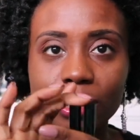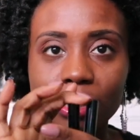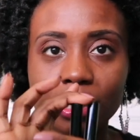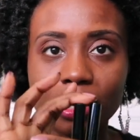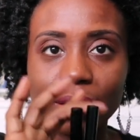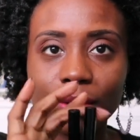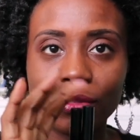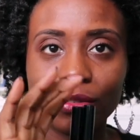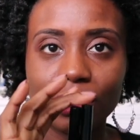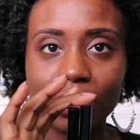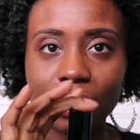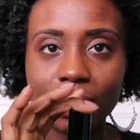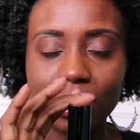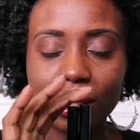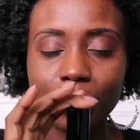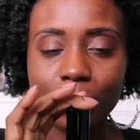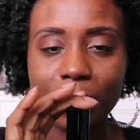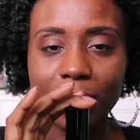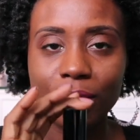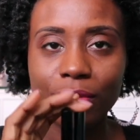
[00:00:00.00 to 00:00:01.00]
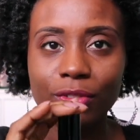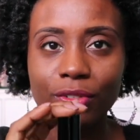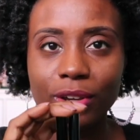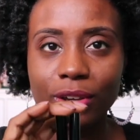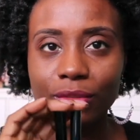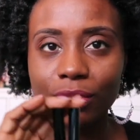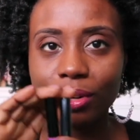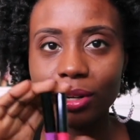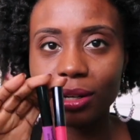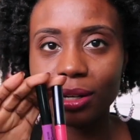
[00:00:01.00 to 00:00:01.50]
definitely my
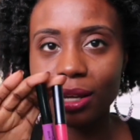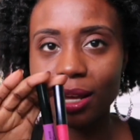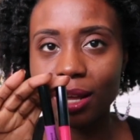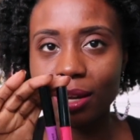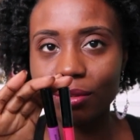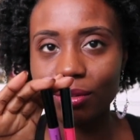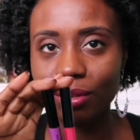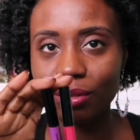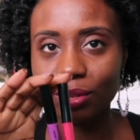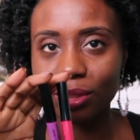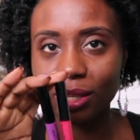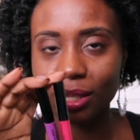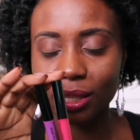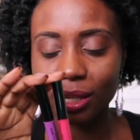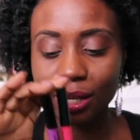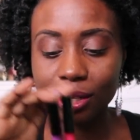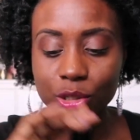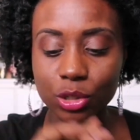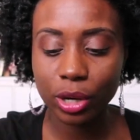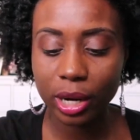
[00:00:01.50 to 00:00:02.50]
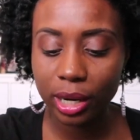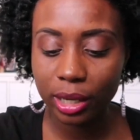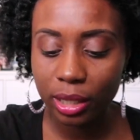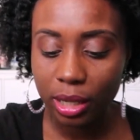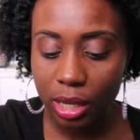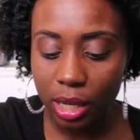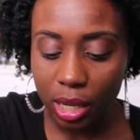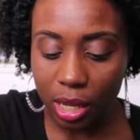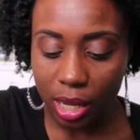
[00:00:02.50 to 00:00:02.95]
favorite out of everything that I tried.